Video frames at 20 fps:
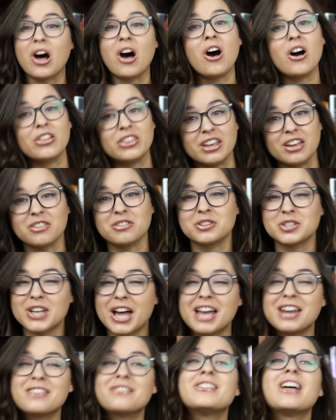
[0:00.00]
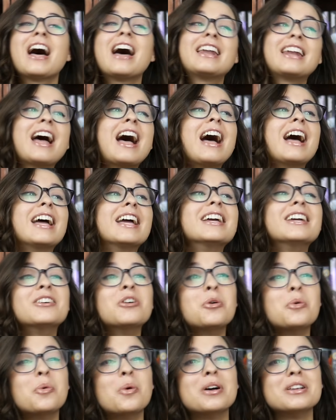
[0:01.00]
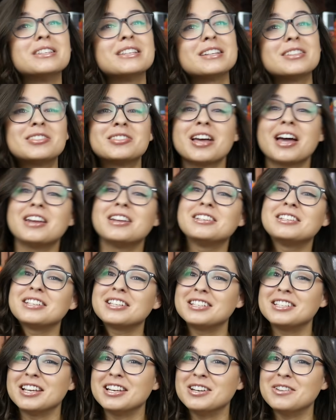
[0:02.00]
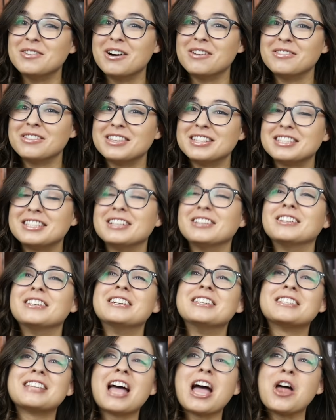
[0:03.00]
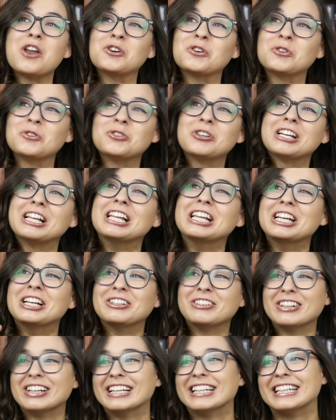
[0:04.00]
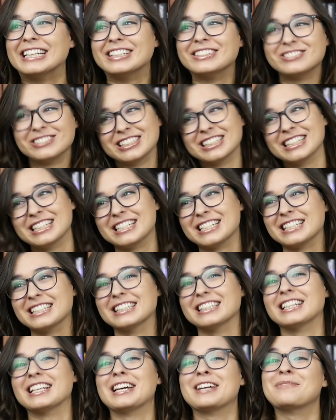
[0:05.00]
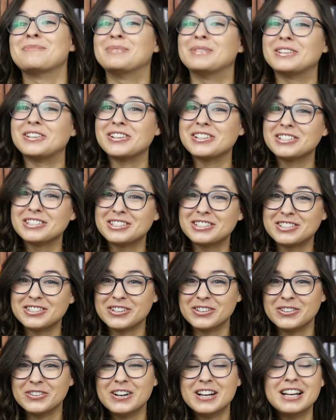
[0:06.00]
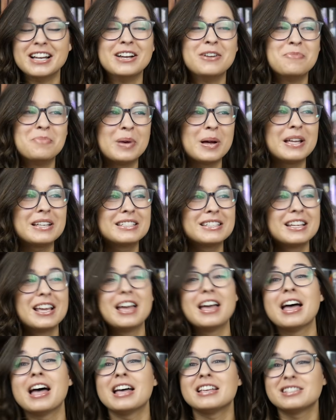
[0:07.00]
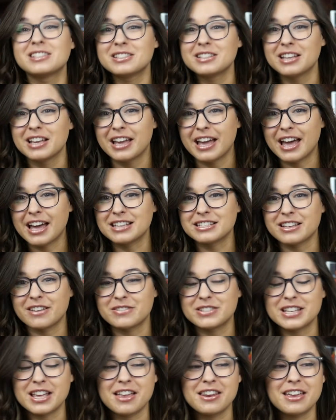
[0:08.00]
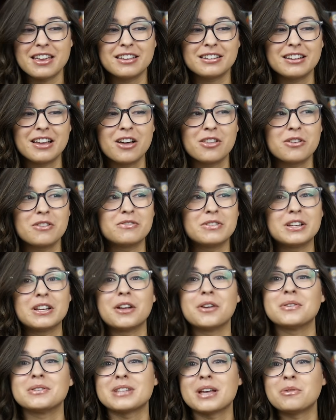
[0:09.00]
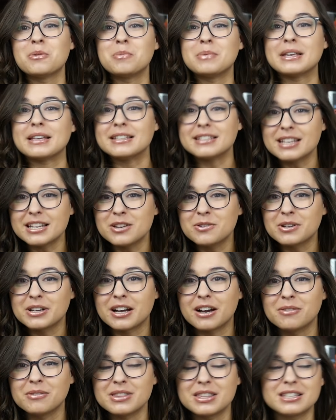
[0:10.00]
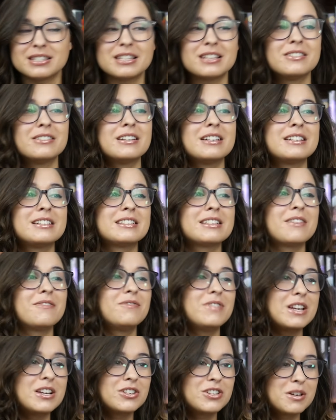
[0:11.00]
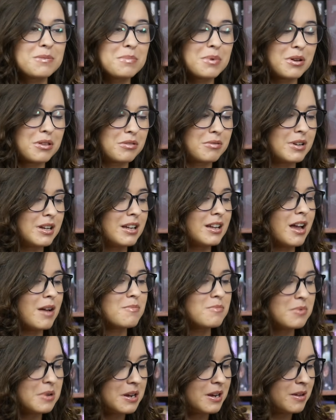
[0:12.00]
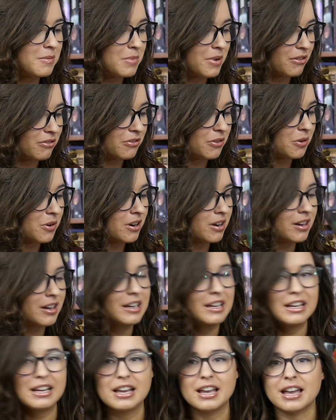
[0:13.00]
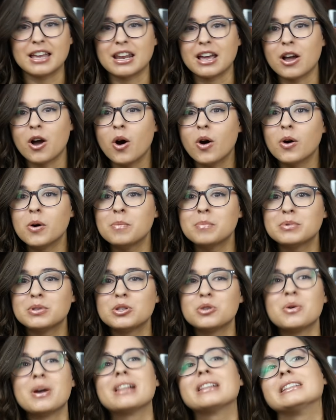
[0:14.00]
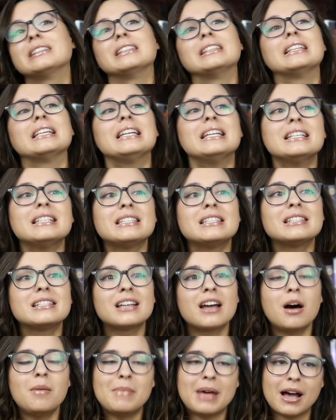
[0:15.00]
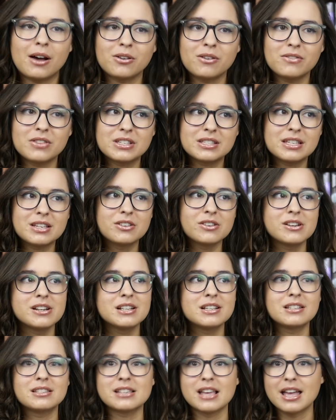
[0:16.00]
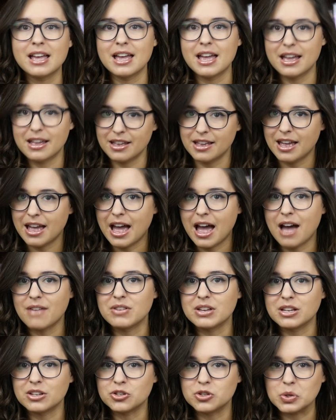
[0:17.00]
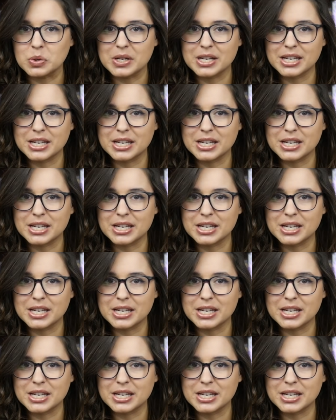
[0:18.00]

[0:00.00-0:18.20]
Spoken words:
On the other side of that, I was excited to continue on with the series and really, really, really didn't like book two. But as I've said in other videos, I will be continuing on with the series. I'm finishing book three, I'm reading book four, and I hope to at least come out of the series having enjoyed